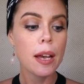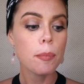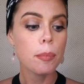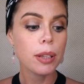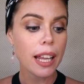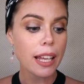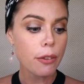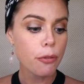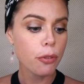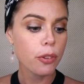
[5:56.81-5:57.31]

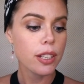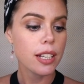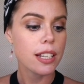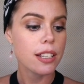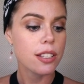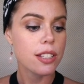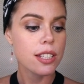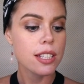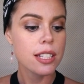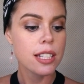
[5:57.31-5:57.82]

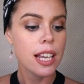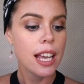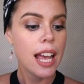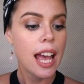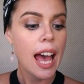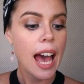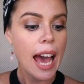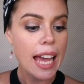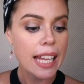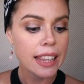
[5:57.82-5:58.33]
Playfulness
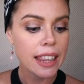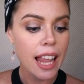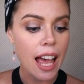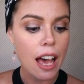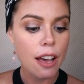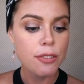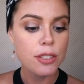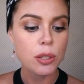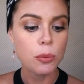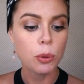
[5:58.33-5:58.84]
and
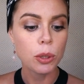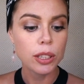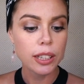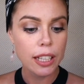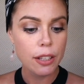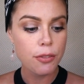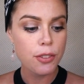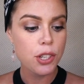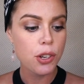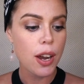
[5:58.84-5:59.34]
laughter will
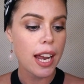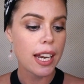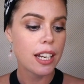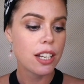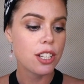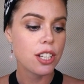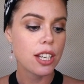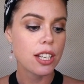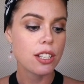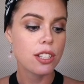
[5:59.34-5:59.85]
lift your
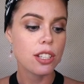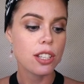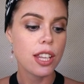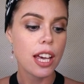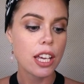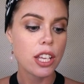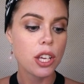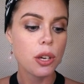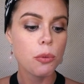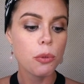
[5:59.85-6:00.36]
energy so
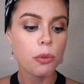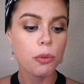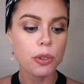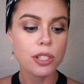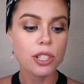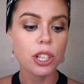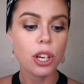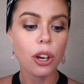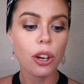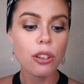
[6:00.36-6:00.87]
that you will
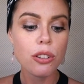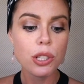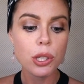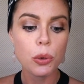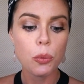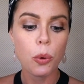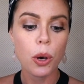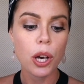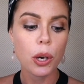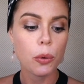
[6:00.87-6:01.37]
return to
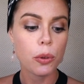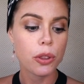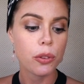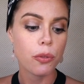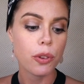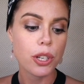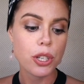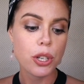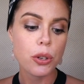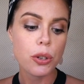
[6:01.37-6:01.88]
work with a
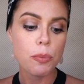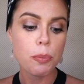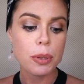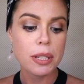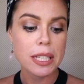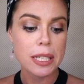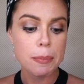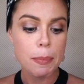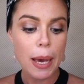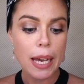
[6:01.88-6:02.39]
renewed
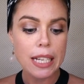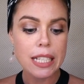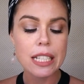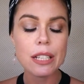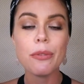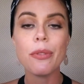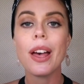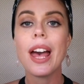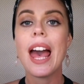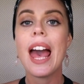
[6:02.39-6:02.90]

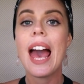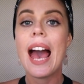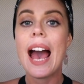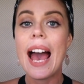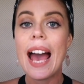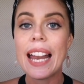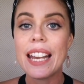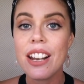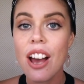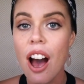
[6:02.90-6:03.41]
perspective
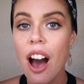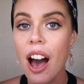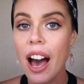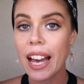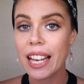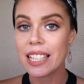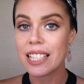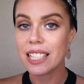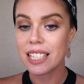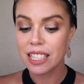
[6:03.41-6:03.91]
and
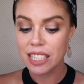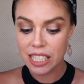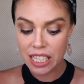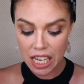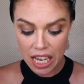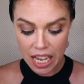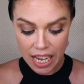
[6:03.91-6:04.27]
heightened